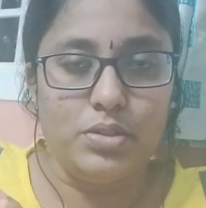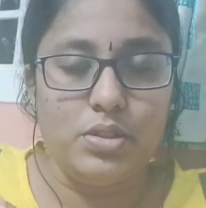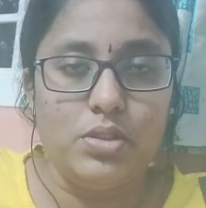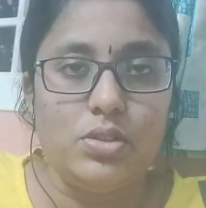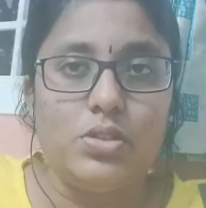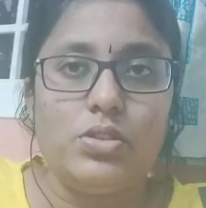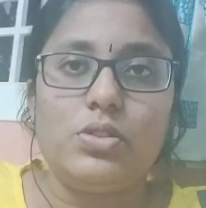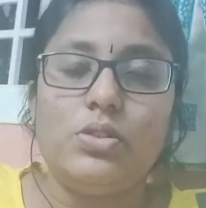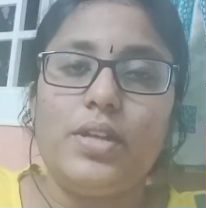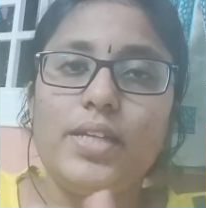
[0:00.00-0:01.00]
So
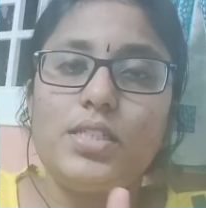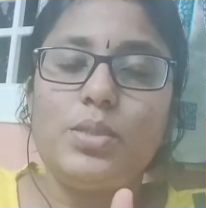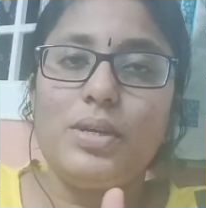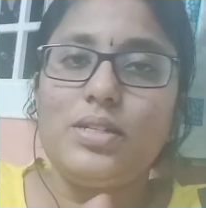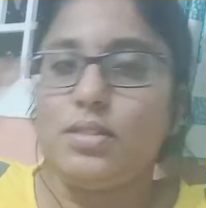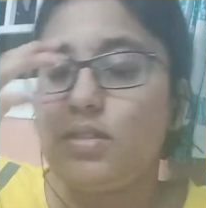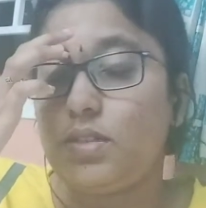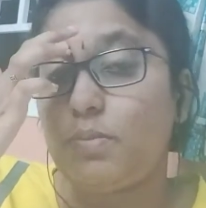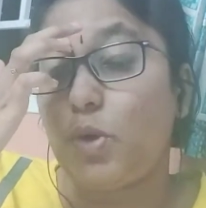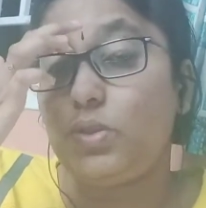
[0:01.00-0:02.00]
next one is about
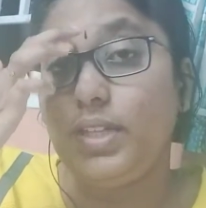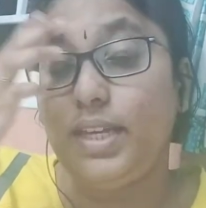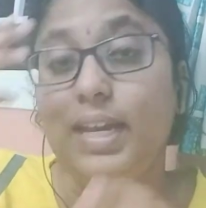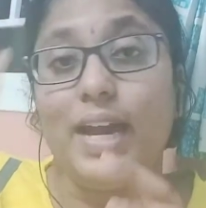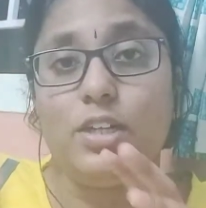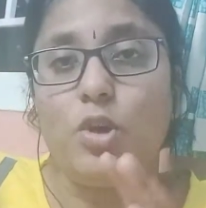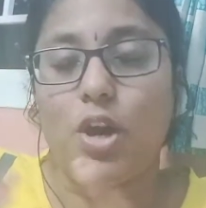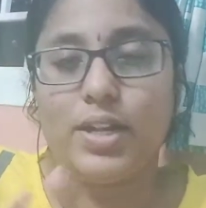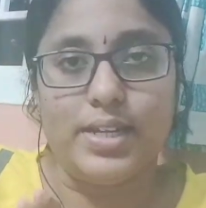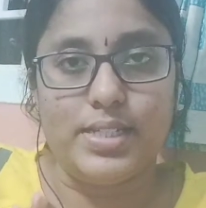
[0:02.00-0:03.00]
the gut
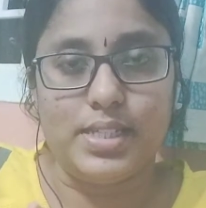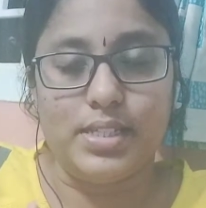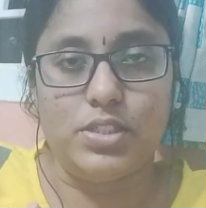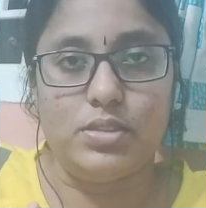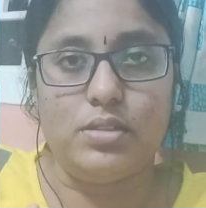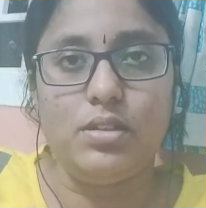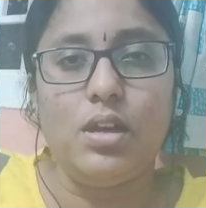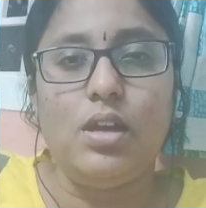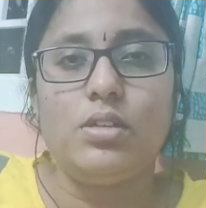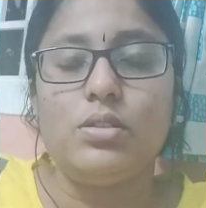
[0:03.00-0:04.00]
colonization.
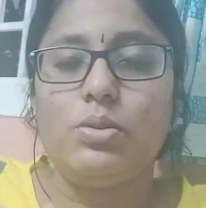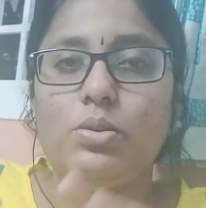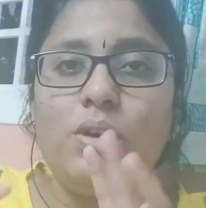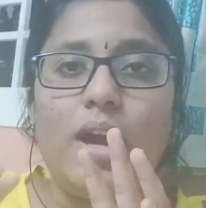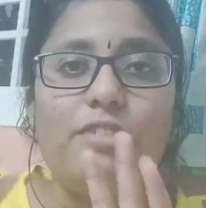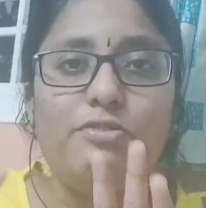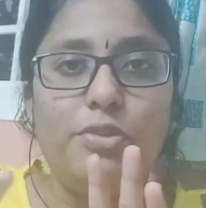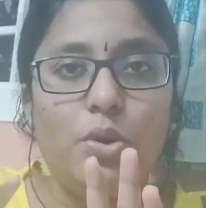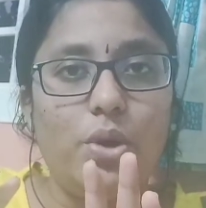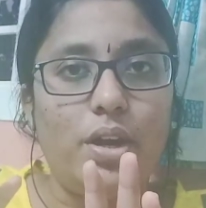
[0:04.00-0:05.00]
So gut
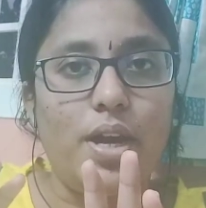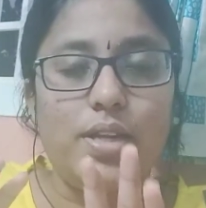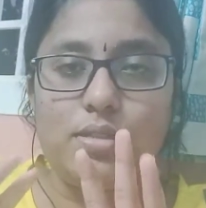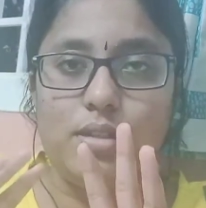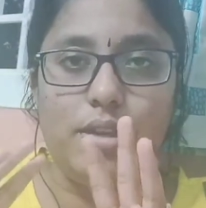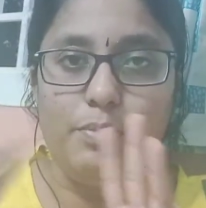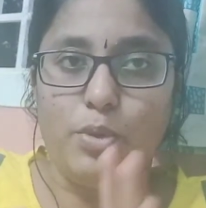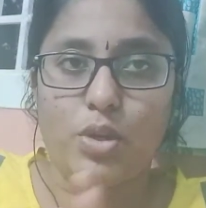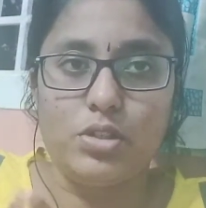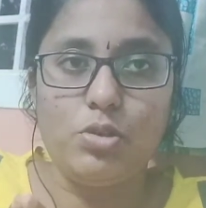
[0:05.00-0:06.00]
flora is an important
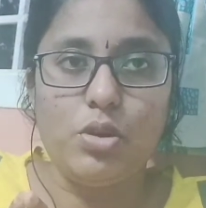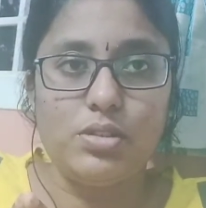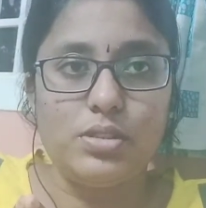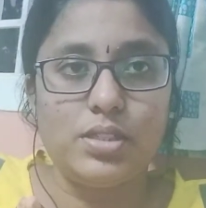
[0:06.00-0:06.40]
concept,